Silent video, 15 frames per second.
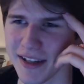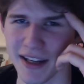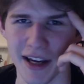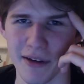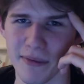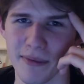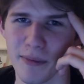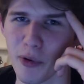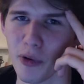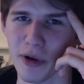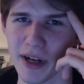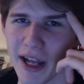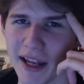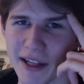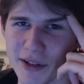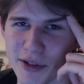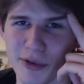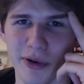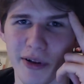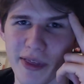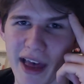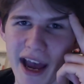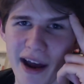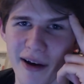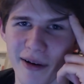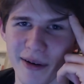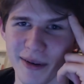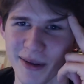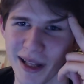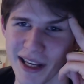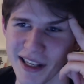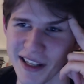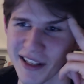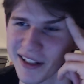like I poured LN2 on that on like